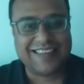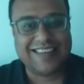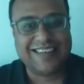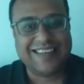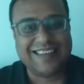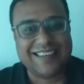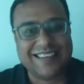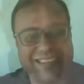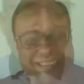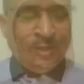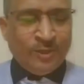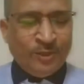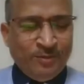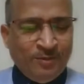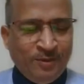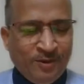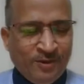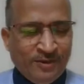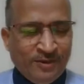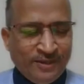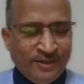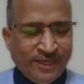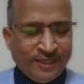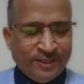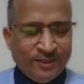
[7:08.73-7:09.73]
you talked
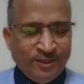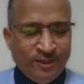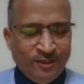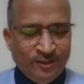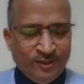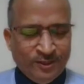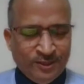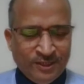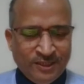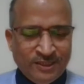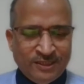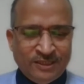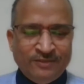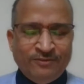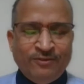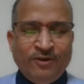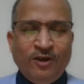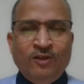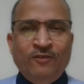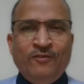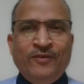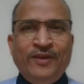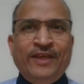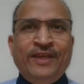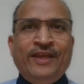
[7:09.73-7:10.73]
about technology is
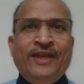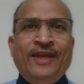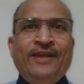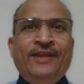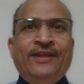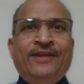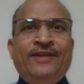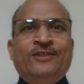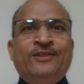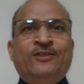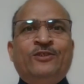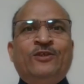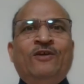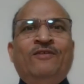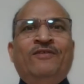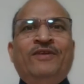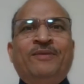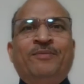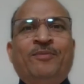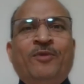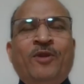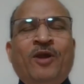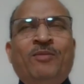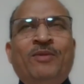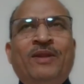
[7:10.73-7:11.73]
evolving and it is solving
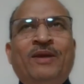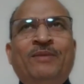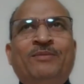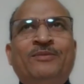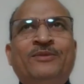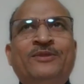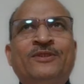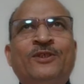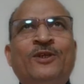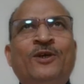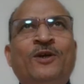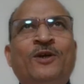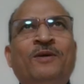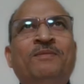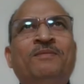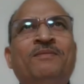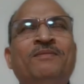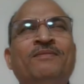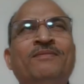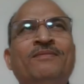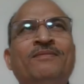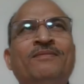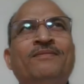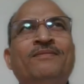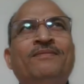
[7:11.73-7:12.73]
problems. So,
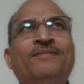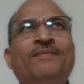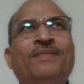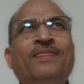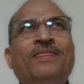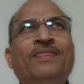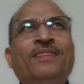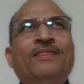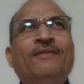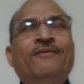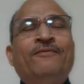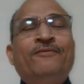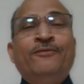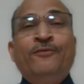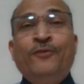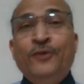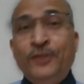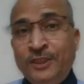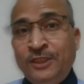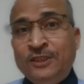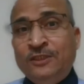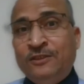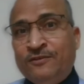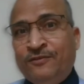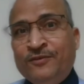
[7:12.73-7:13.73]
which
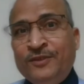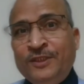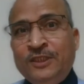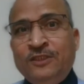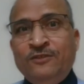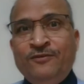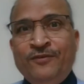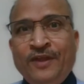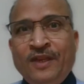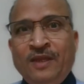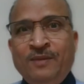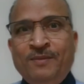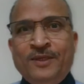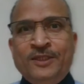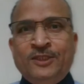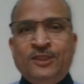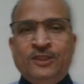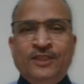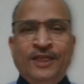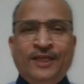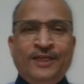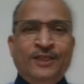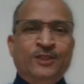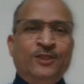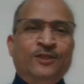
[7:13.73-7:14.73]
is very much
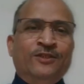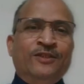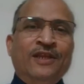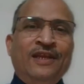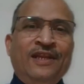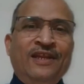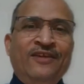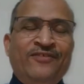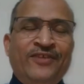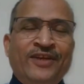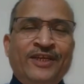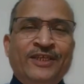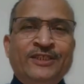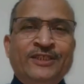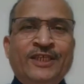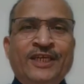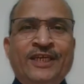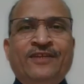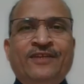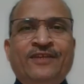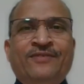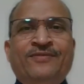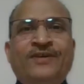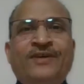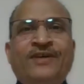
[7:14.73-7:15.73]
that is on the left hand side
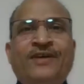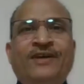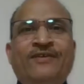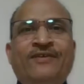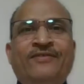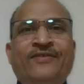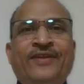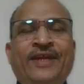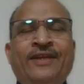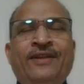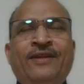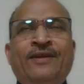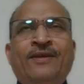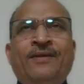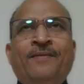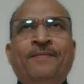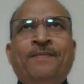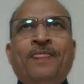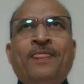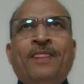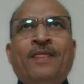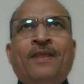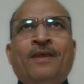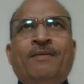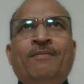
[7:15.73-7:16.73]
of the curve, right?
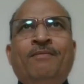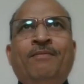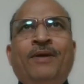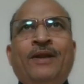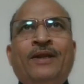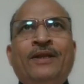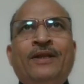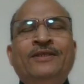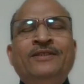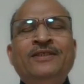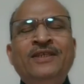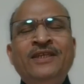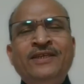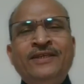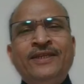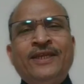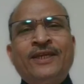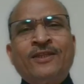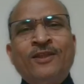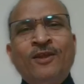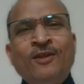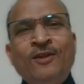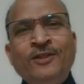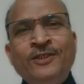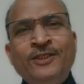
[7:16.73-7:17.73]
But isn't
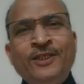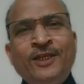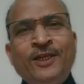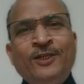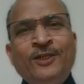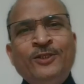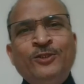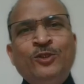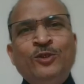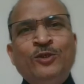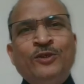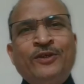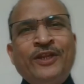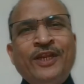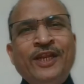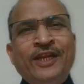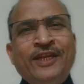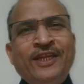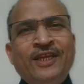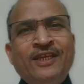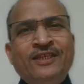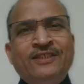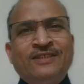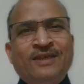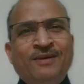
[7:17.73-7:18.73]
technology also
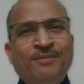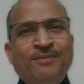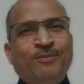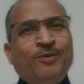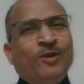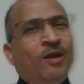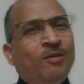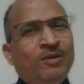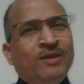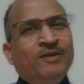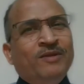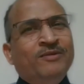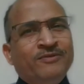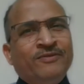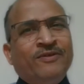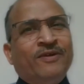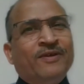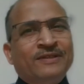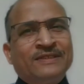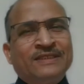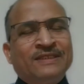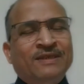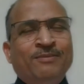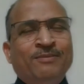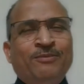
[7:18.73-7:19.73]
creating some problems for
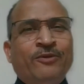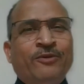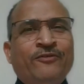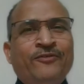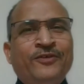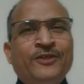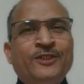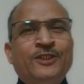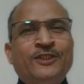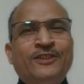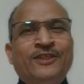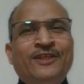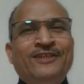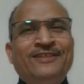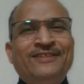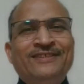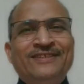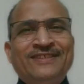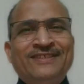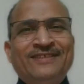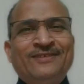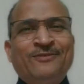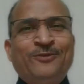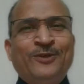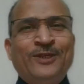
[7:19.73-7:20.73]
some professionals?
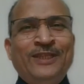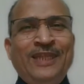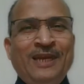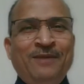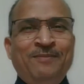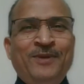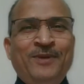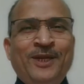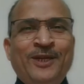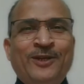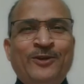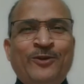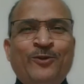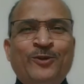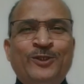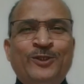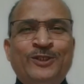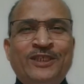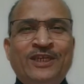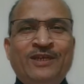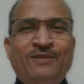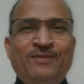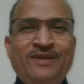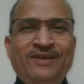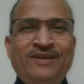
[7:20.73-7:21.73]
Would that be a true
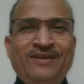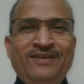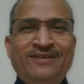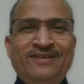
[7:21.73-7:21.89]
statement?